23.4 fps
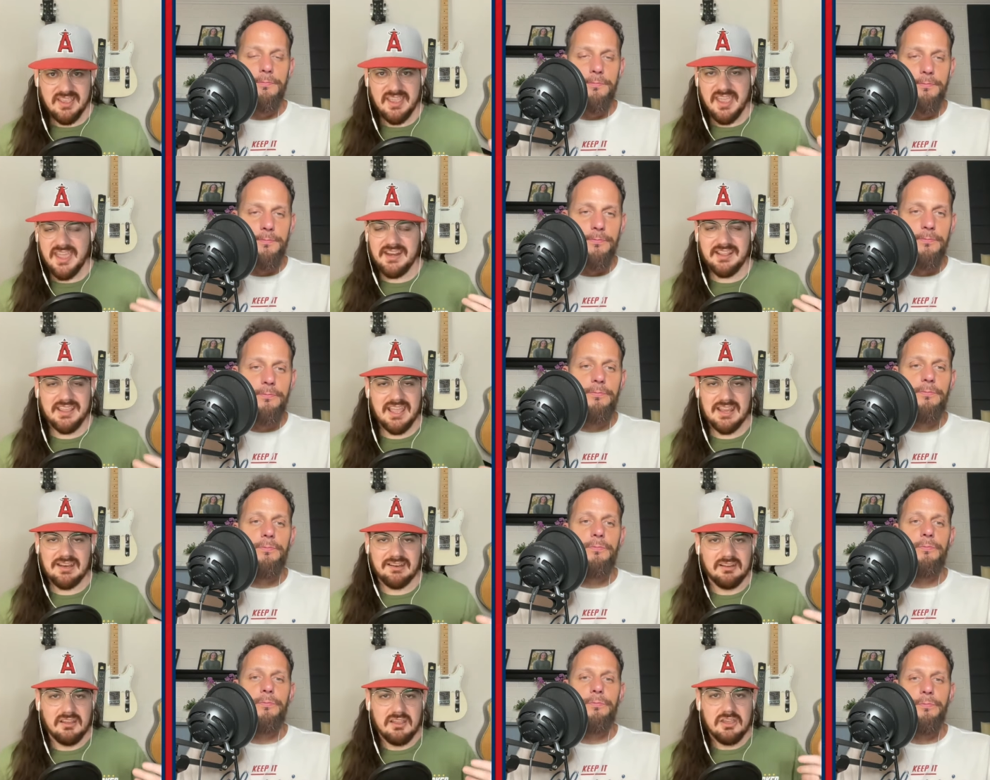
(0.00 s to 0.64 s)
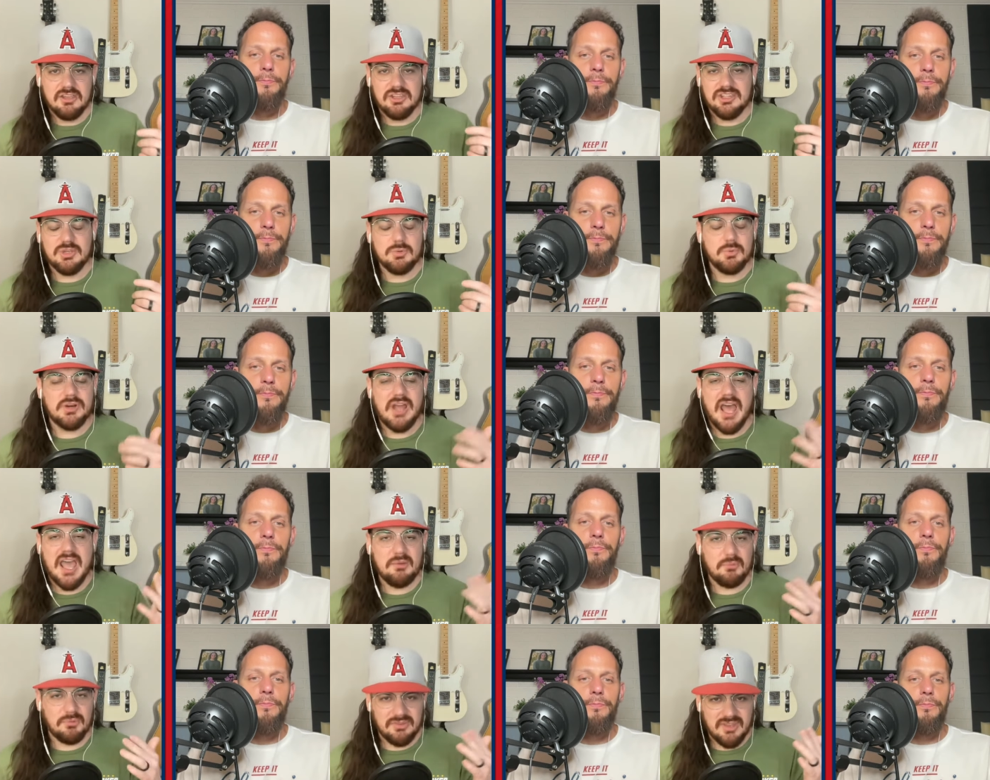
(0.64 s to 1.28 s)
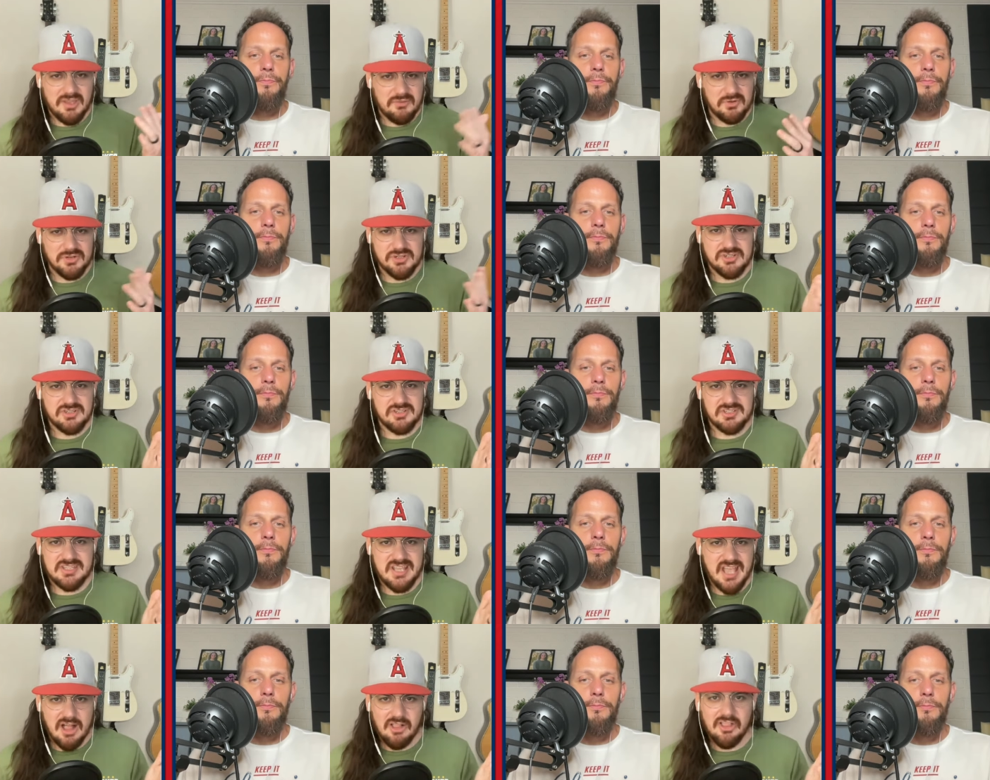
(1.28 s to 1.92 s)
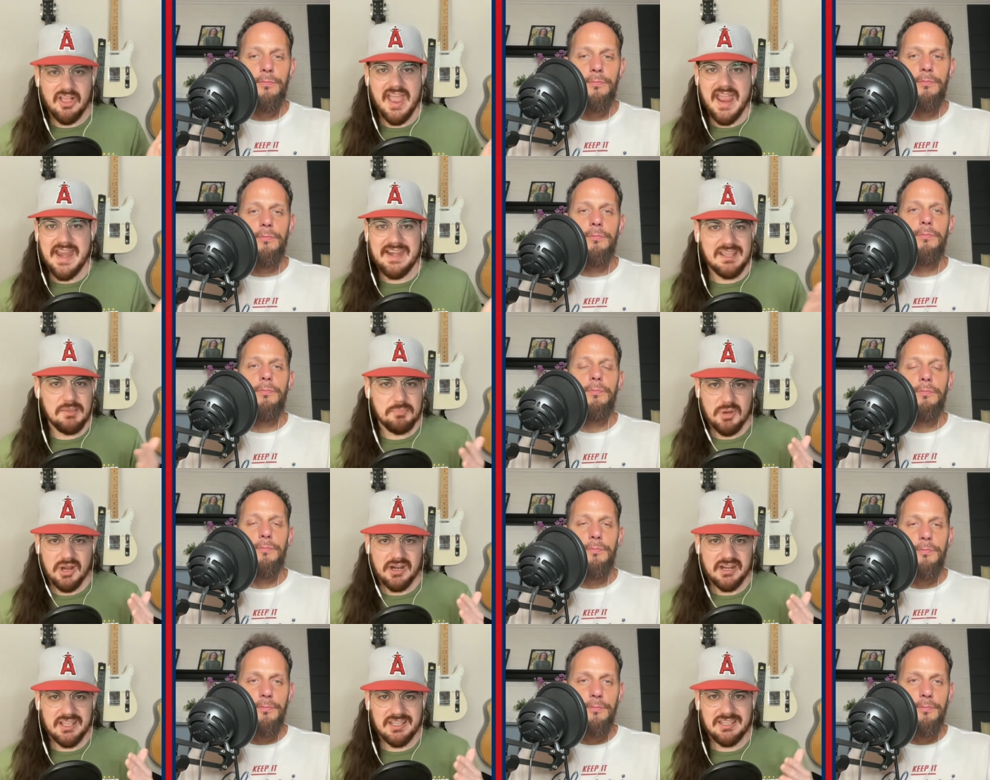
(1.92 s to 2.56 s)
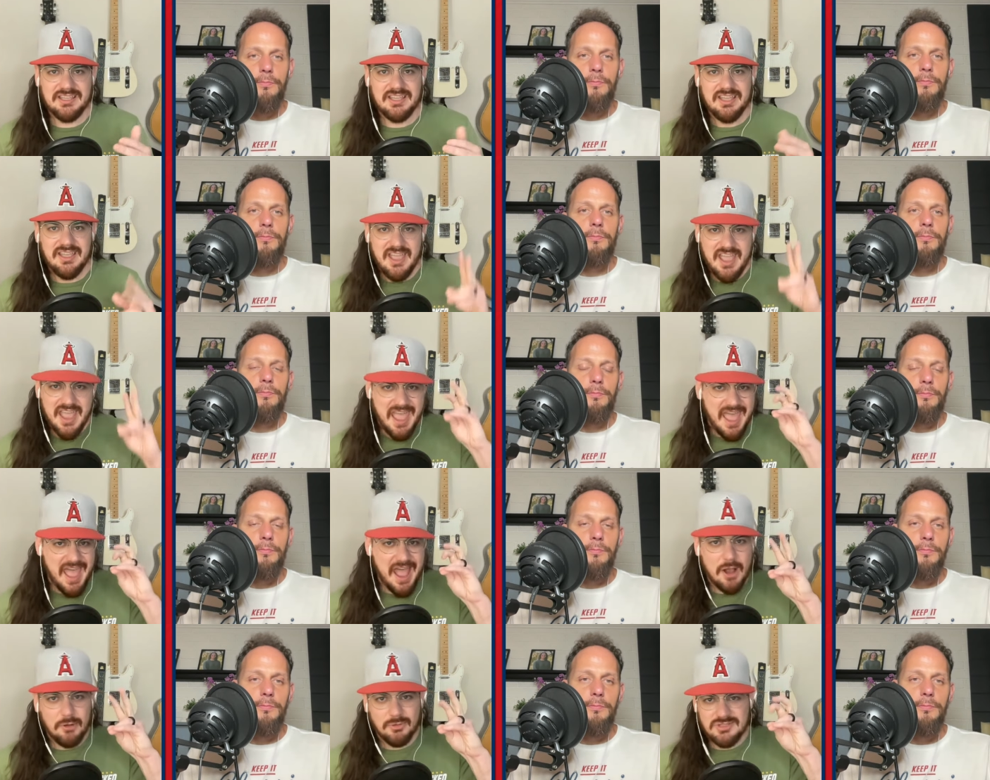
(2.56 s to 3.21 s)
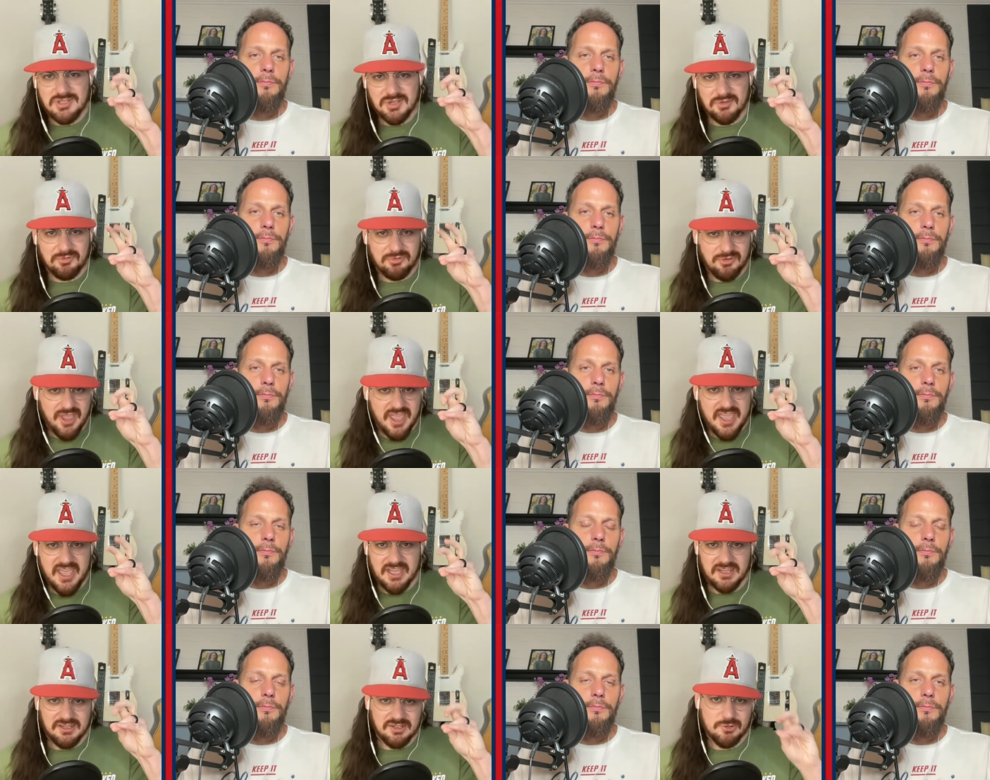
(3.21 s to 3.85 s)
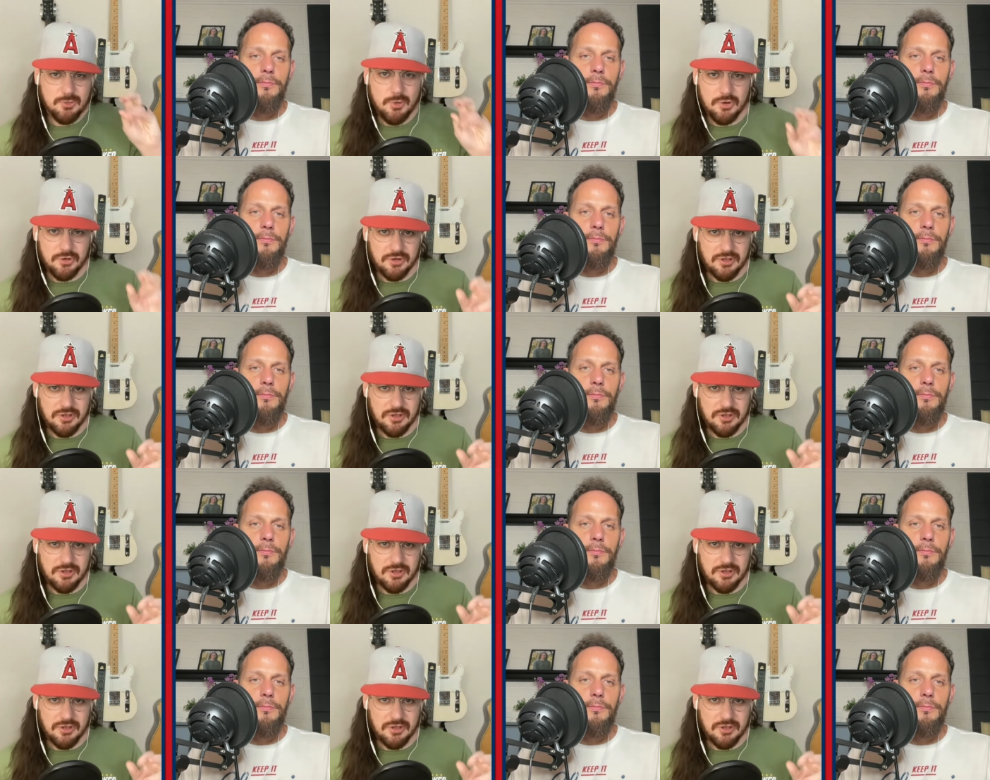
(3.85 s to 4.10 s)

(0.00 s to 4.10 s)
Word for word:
Speaker 1: And again, you and I will never tell anybody how to fan, quote